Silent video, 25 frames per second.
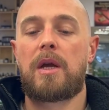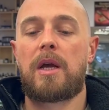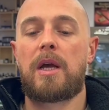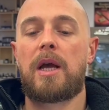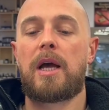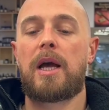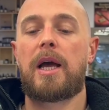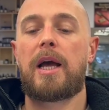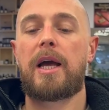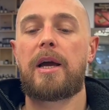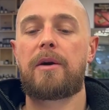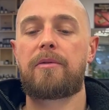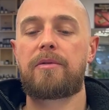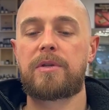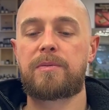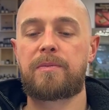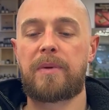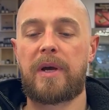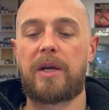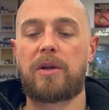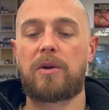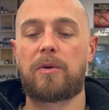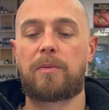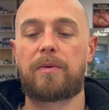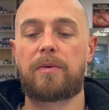hair is
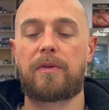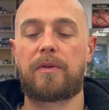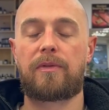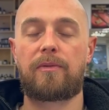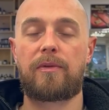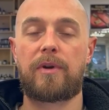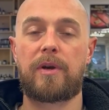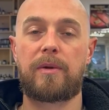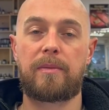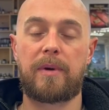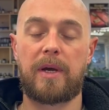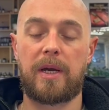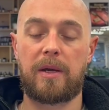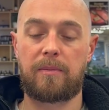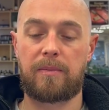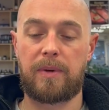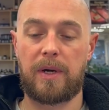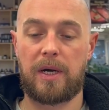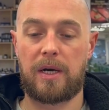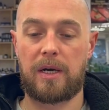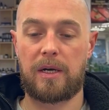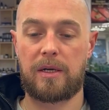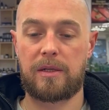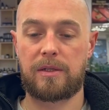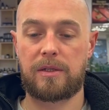made up of three main
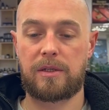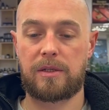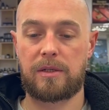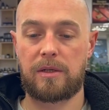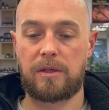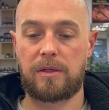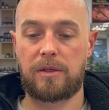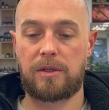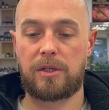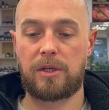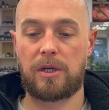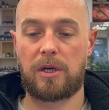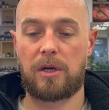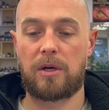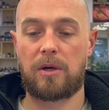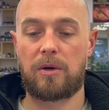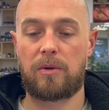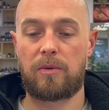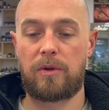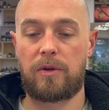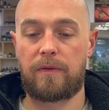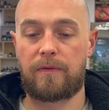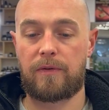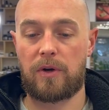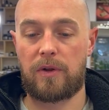parts.
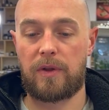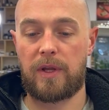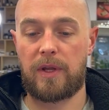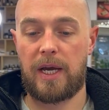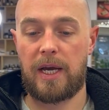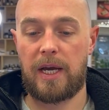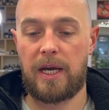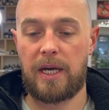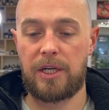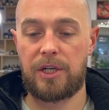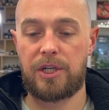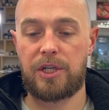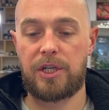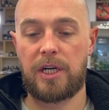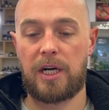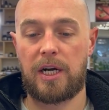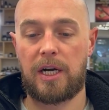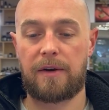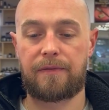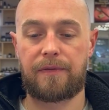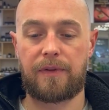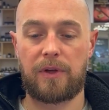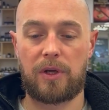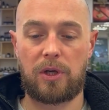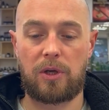So you've got the hair
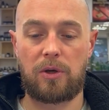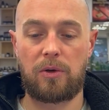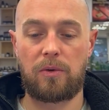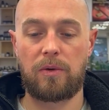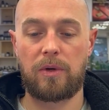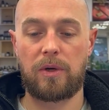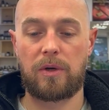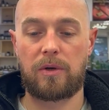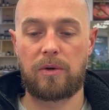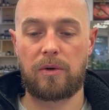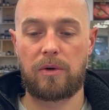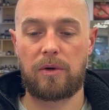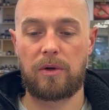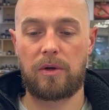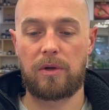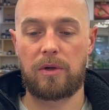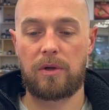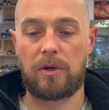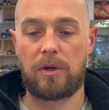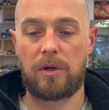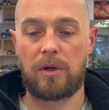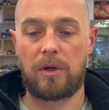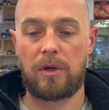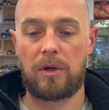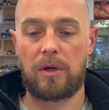shaft, the cuticle.
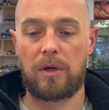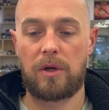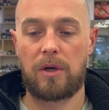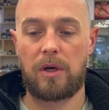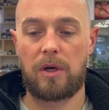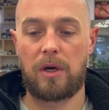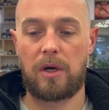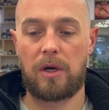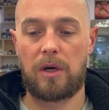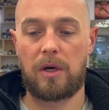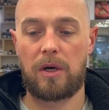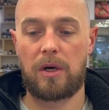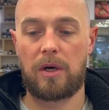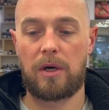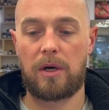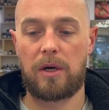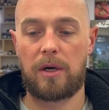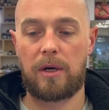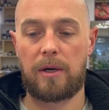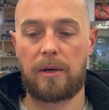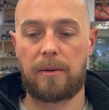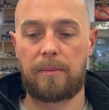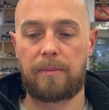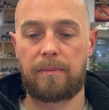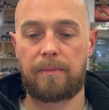The